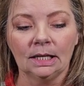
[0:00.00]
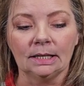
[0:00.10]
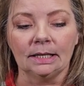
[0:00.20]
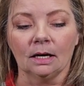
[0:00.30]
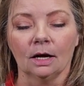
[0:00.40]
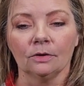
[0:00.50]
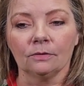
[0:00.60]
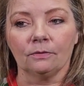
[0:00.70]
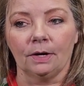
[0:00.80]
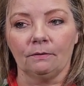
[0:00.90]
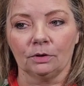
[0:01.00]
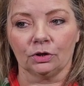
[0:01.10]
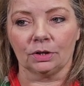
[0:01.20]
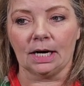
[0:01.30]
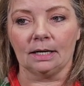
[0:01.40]
the other flavors
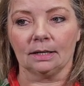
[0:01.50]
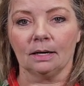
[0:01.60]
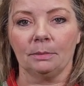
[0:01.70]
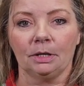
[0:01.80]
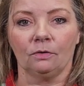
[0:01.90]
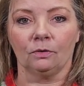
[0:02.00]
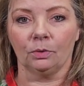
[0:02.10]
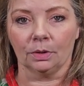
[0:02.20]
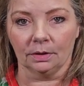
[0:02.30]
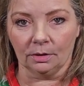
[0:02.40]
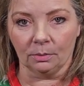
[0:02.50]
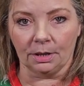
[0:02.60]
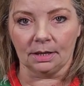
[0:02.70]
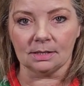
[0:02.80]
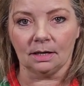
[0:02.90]
are kind of coming through a little
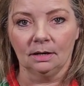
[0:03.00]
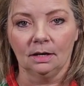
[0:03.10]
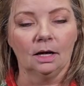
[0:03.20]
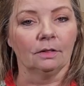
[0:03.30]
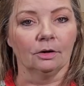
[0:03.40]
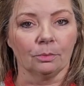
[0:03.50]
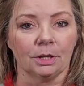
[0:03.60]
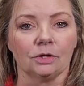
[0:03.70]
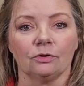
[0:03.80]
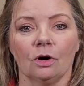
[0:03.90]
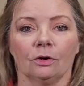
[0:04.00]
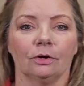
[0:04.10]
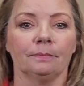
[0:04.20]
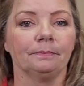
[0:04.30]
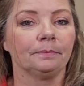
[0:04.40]
bit
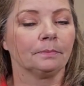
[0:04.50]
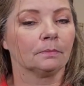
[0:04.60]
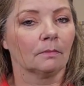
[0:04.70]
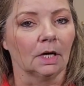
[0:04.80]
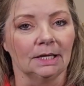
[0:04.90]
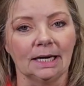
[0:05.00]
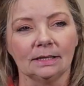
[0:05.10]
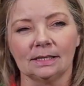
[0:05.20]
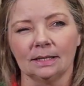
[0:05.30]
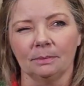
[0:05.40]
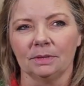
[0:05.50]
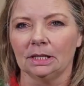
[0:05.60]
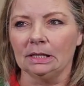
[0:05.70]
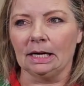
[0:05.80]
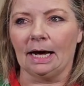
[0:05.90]
stronger. That sip
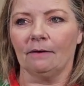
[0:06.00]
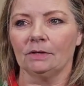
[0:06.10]
didn't have